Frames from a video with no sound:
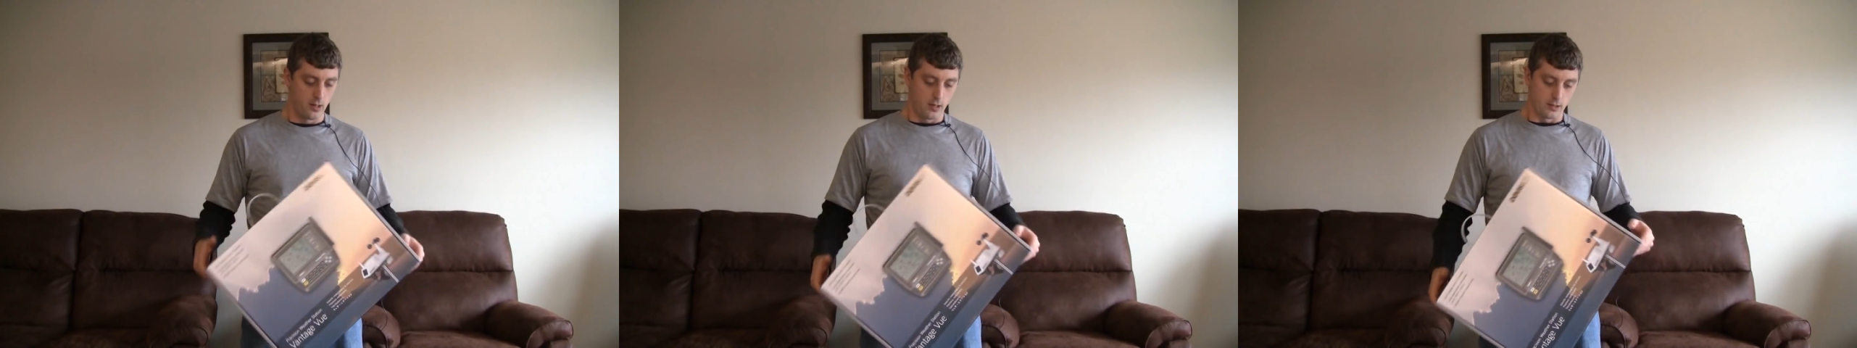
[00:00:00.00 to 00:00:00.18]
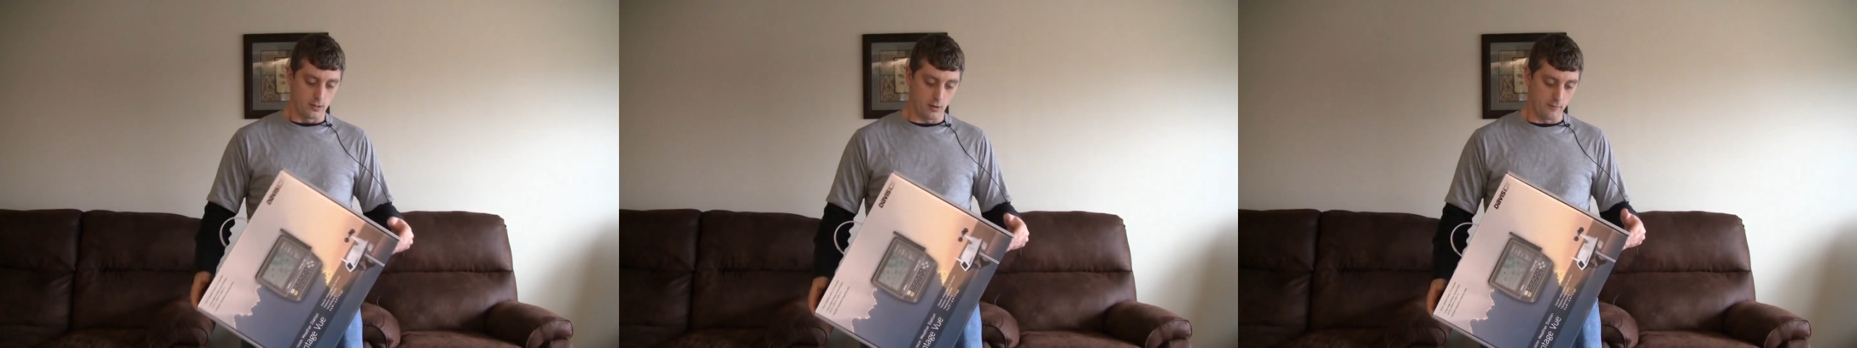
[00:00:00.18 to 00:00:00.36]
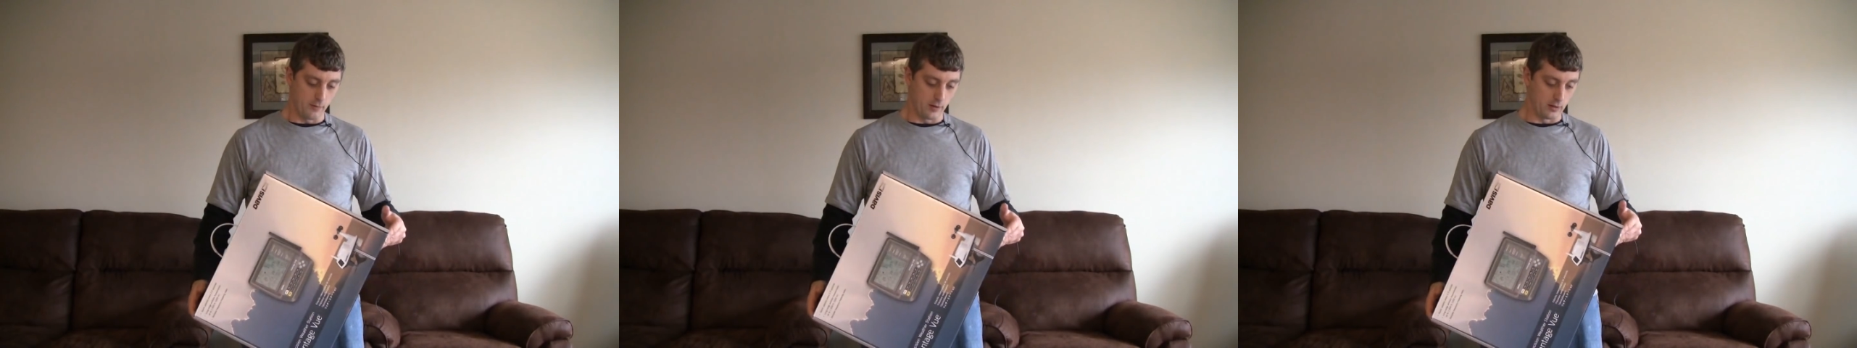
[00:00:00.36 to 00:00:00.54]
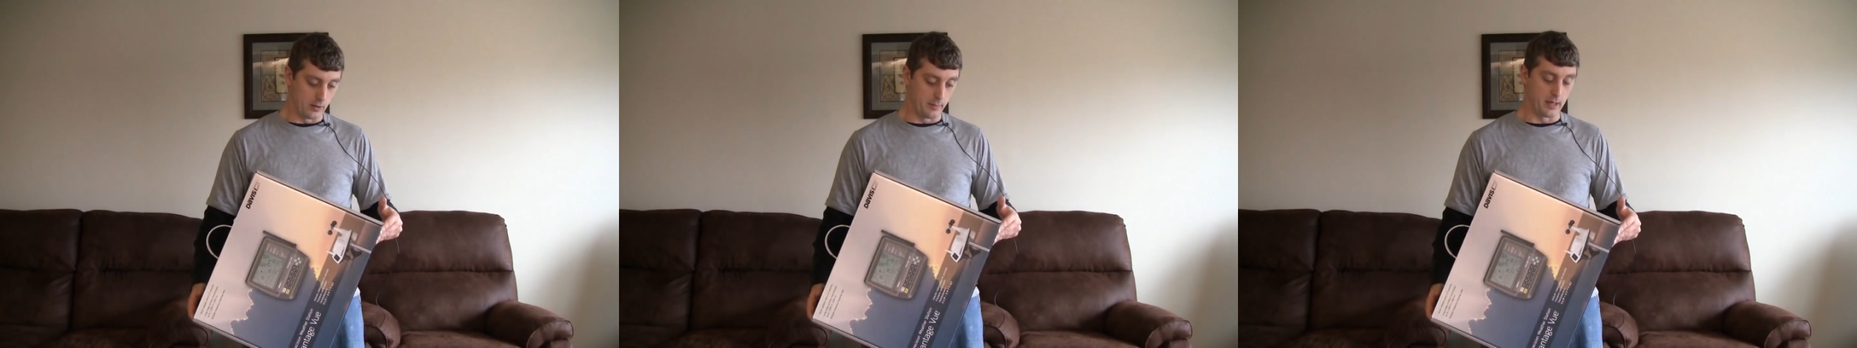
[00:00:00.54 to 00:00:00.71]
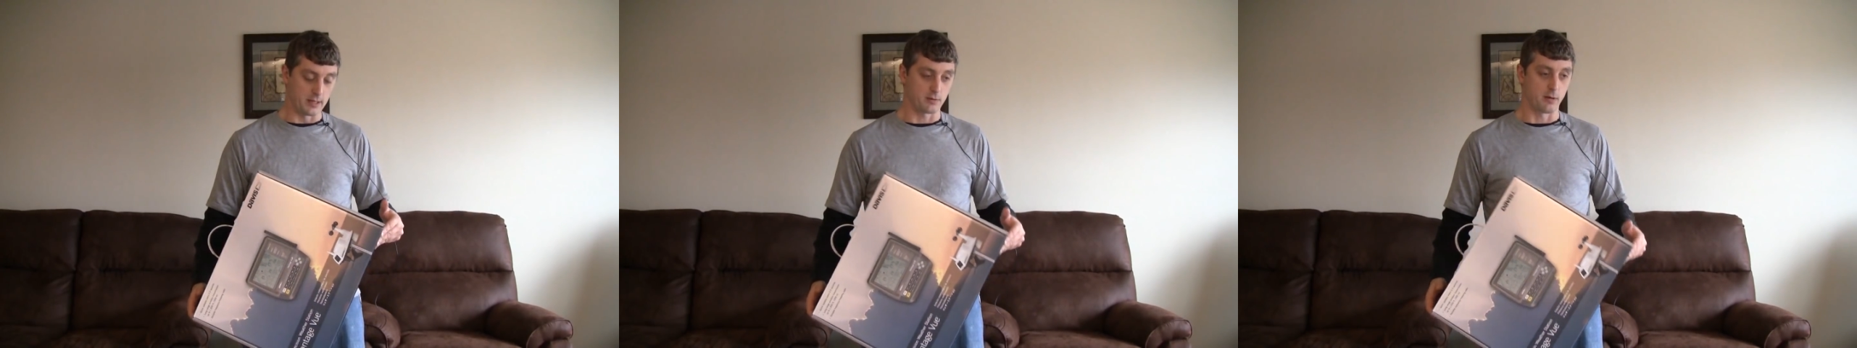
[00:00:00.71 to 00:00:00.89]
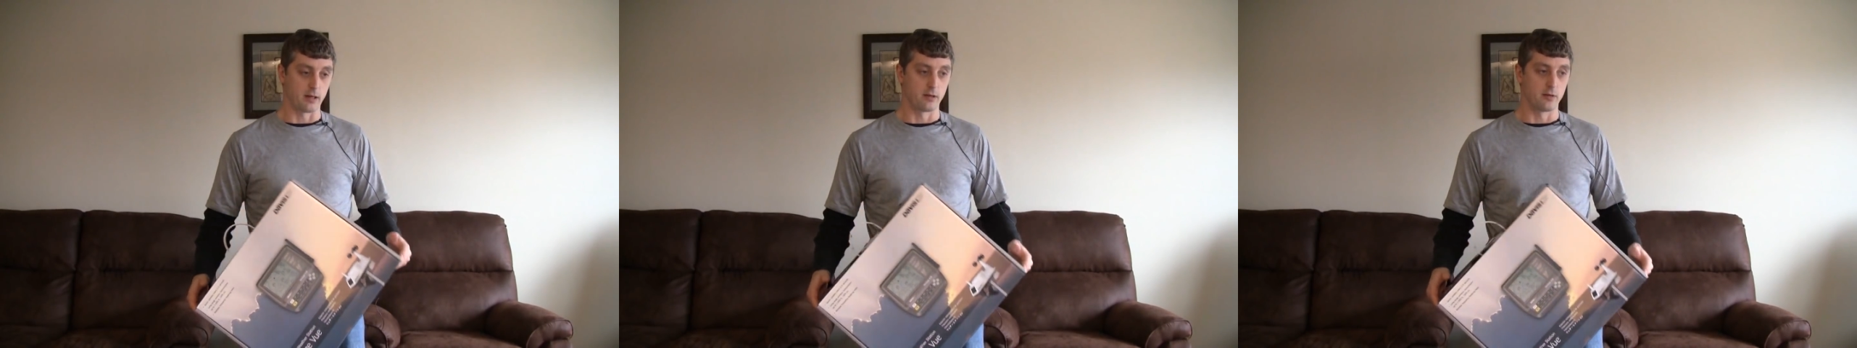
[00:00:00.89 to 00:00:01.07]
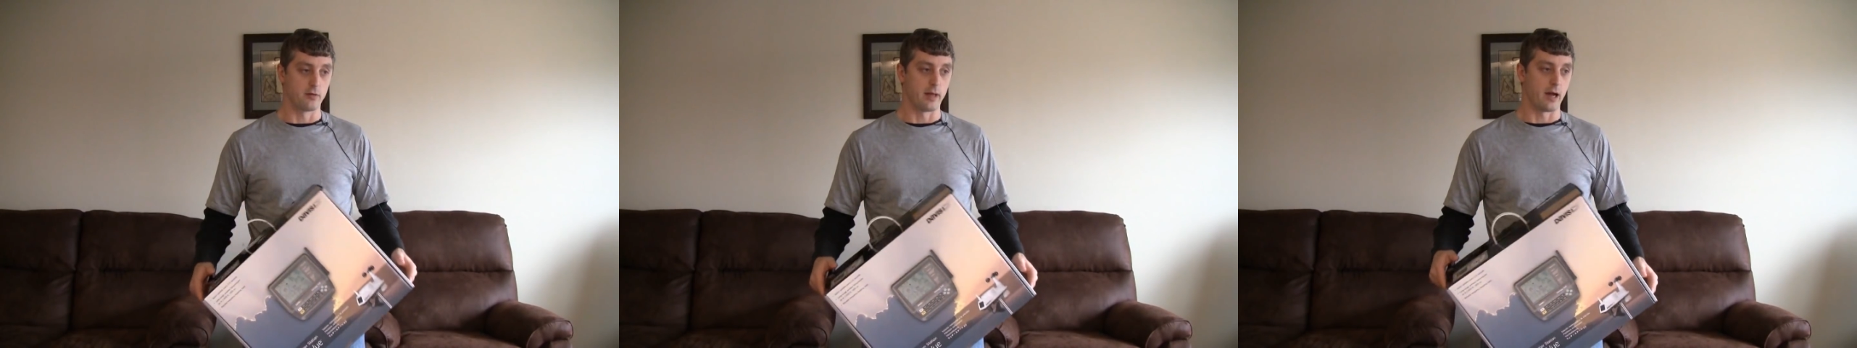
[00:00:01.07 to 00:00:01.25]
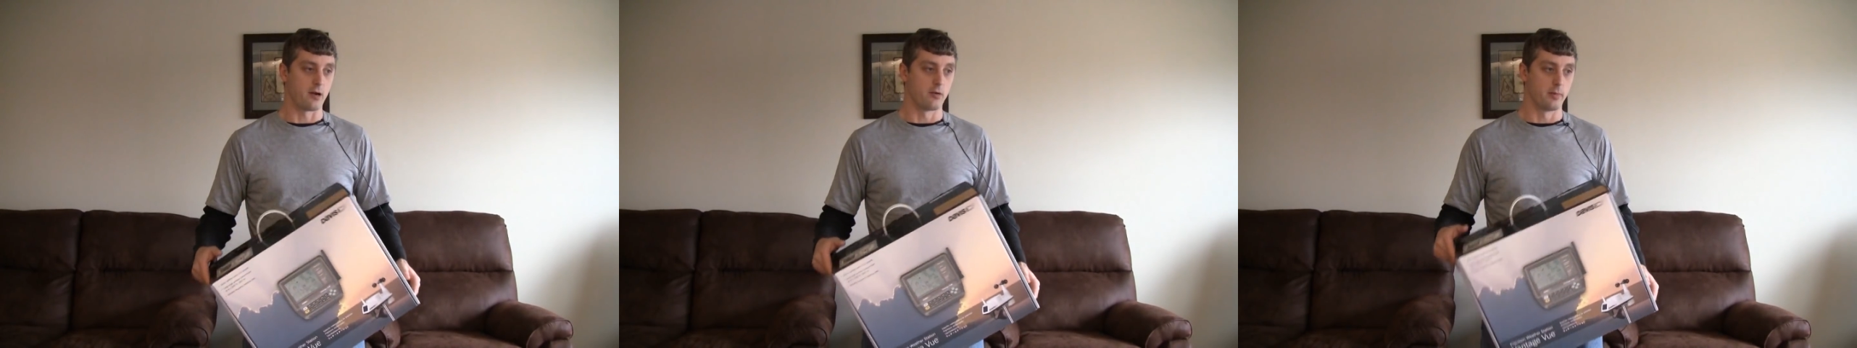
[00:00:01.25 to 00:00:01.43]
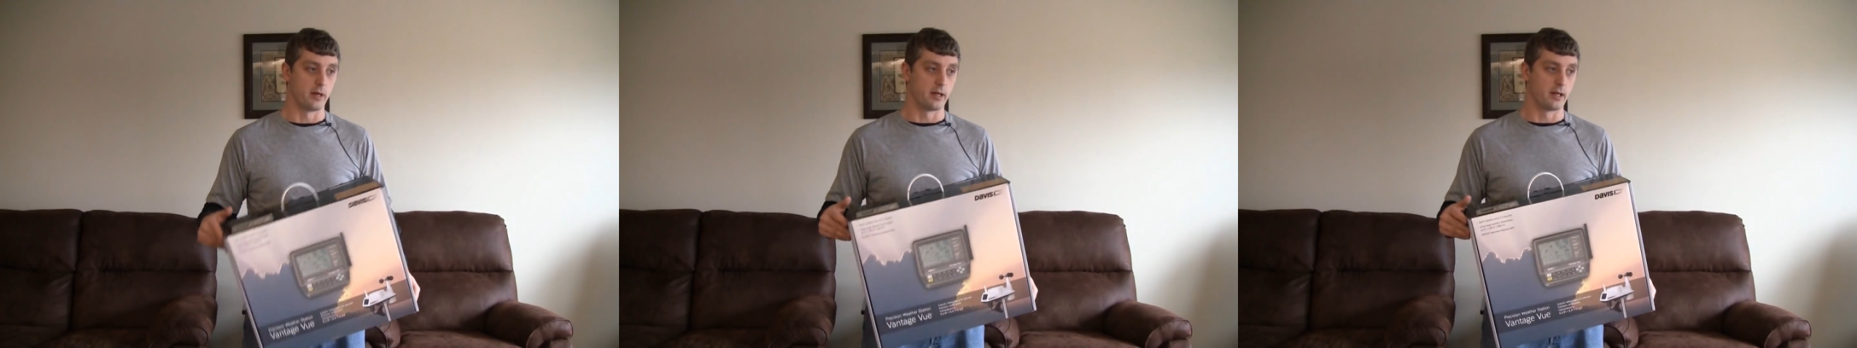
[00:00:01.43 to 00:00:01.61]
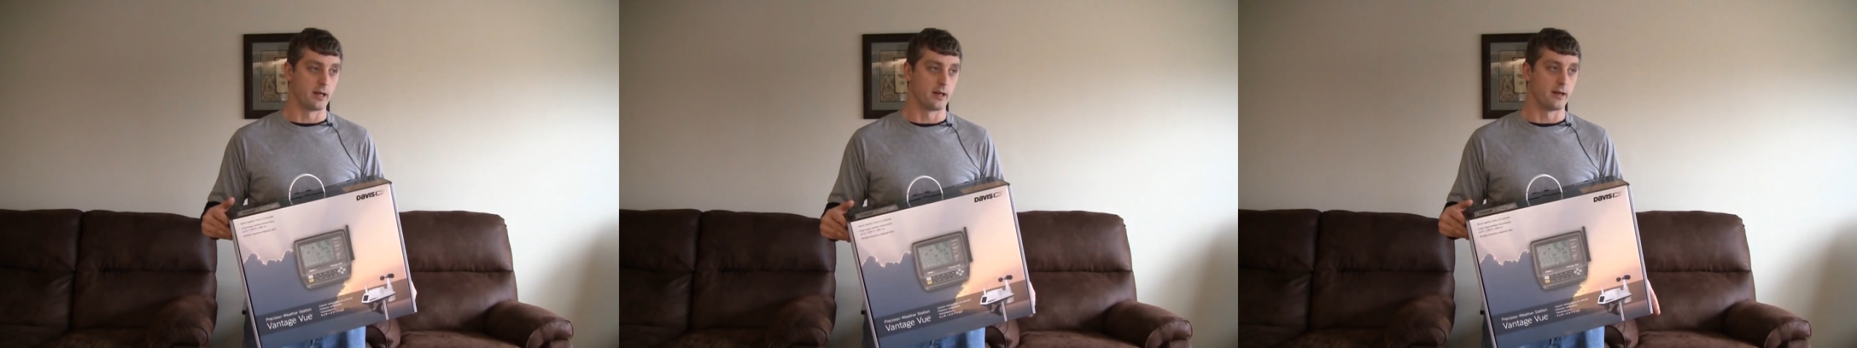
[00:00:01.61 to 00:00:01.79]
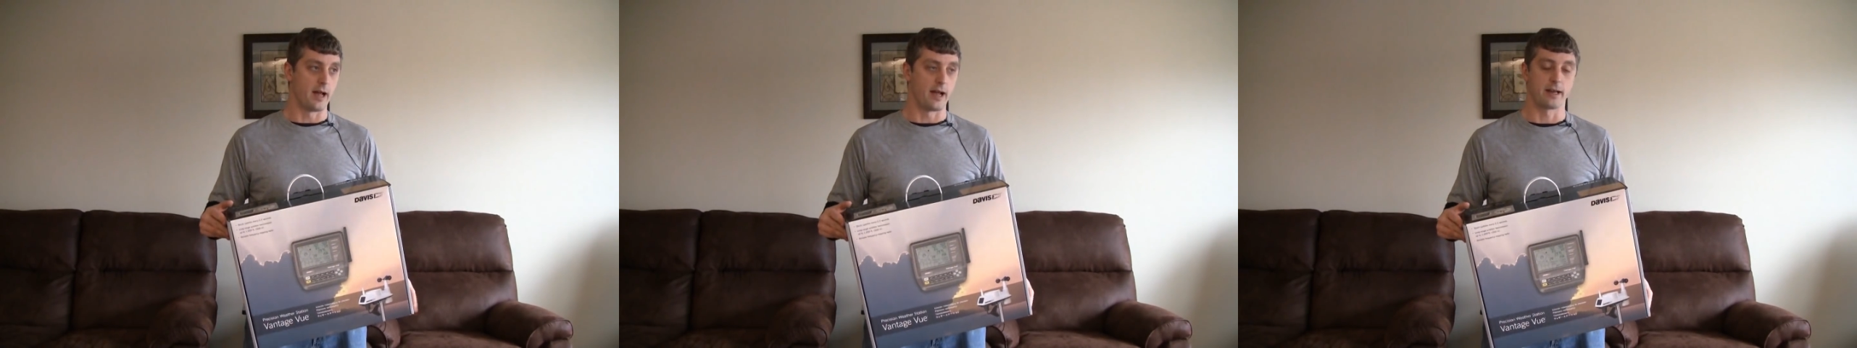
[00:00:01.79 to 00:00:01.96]
So I figured the best way to do that would be to
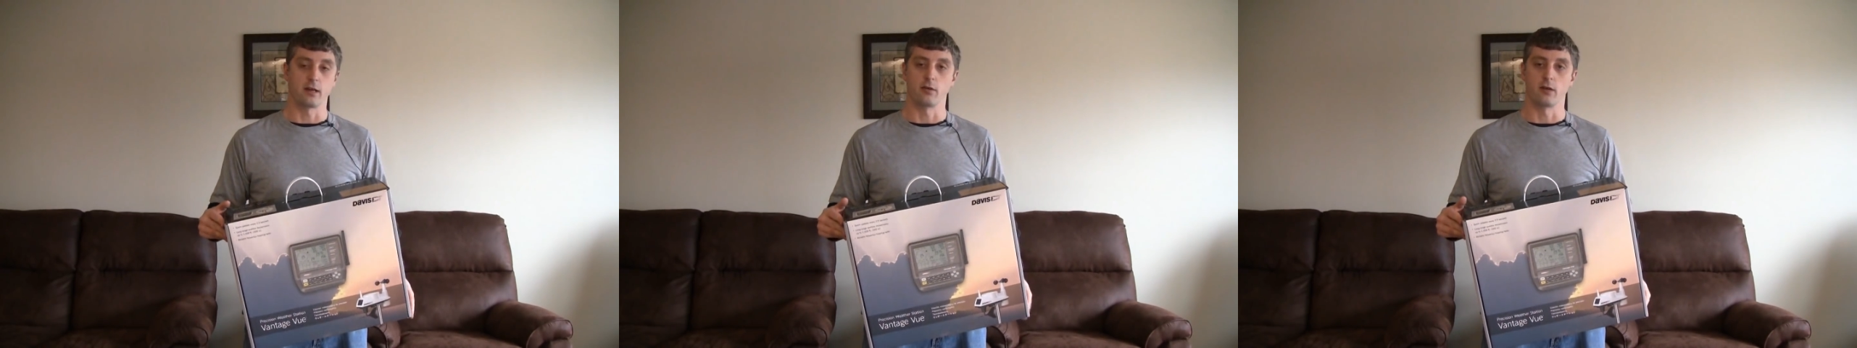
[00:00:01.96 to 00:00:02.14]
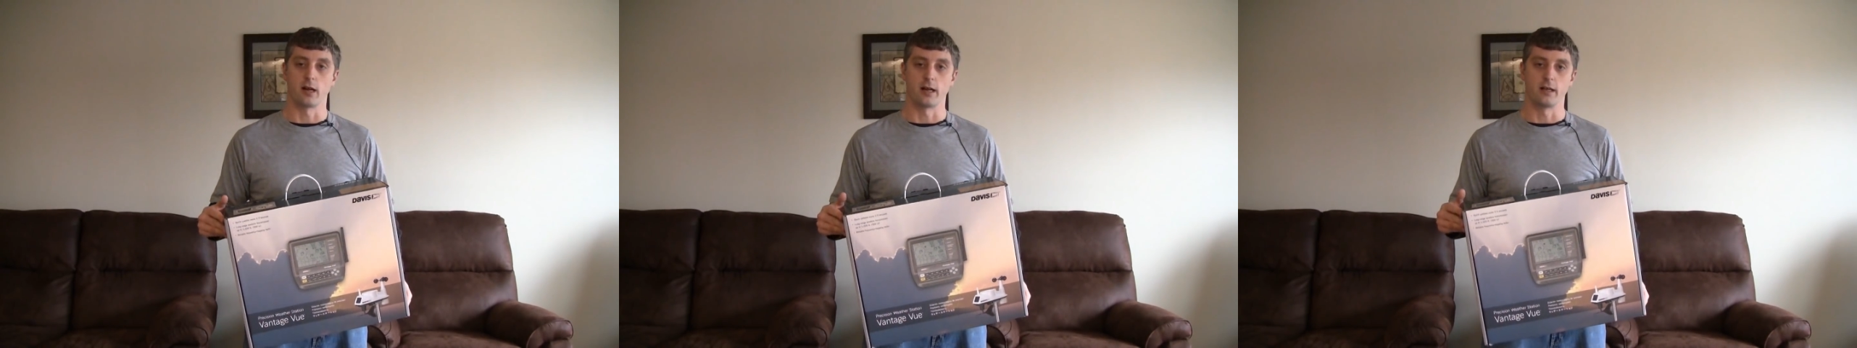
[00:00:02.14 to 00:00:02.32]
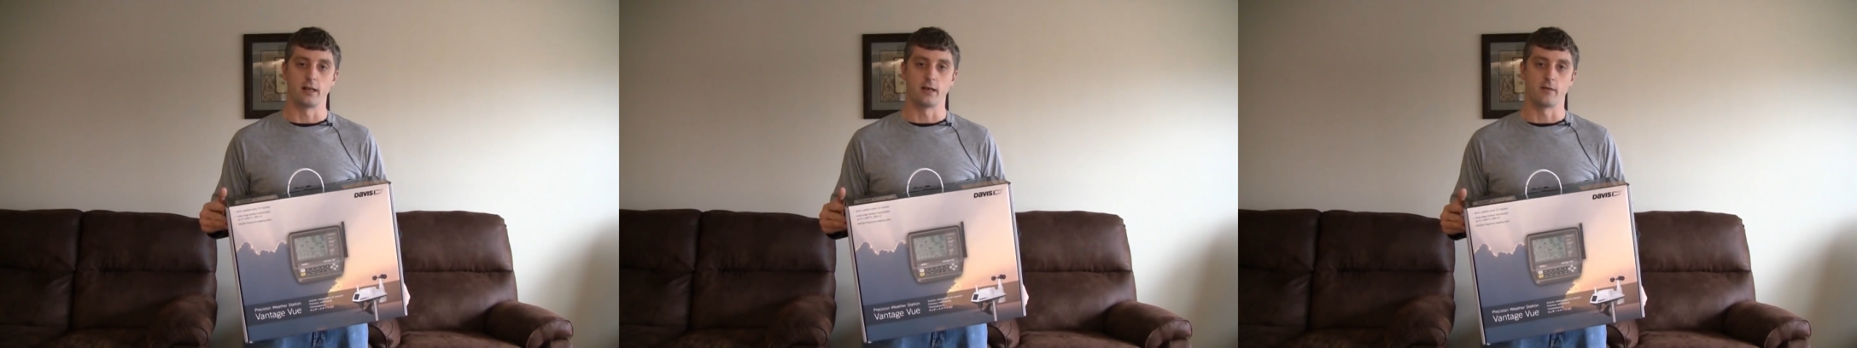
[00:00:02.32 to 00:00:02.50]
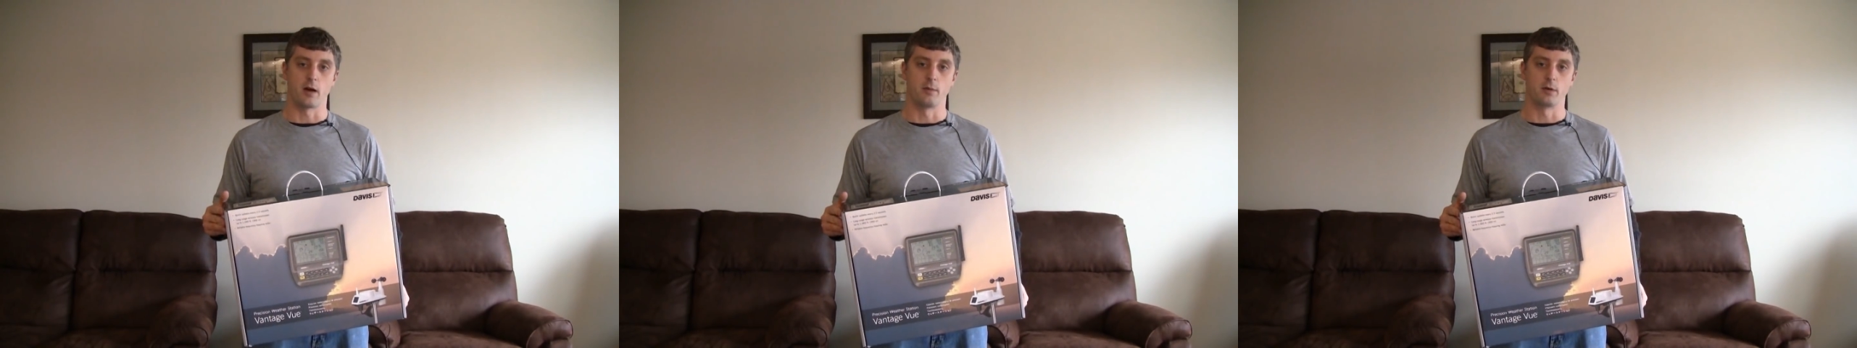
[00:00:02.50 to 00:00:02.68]
get an accurate idea of how